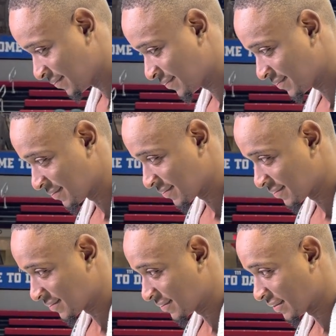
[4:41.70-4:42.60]
helps this
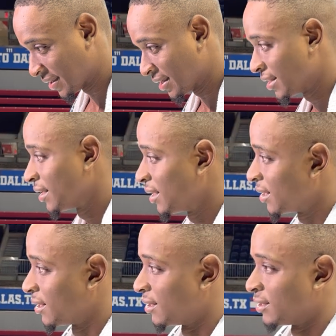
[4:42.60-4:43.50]
team do?
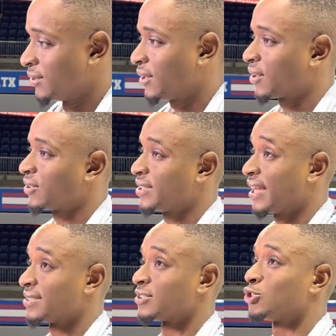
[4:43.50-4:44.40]
you know, coach
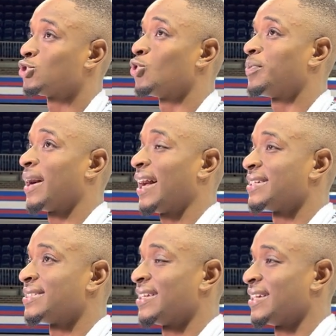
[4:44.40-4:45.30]
has a super high
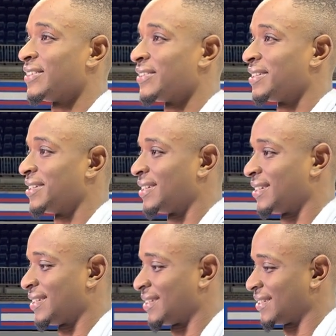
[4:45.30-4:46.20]
standard.
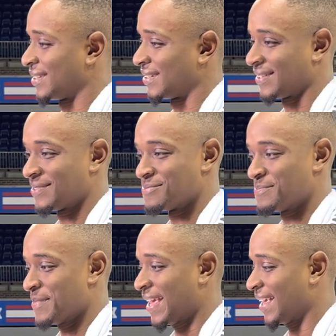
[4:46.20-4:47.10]
Uh,
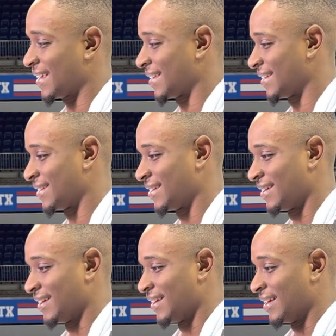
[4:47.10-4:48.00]
man,
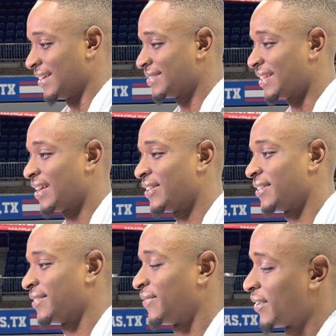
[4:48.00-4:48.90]
the standard
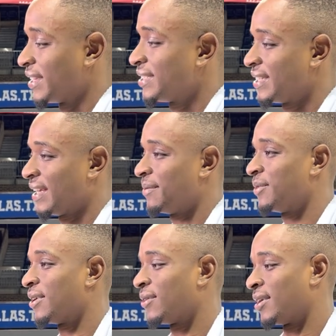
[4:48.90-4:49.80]
for this team, you
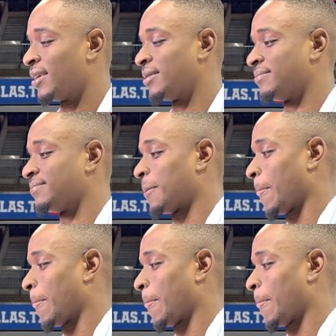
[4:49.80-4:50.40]
know, um,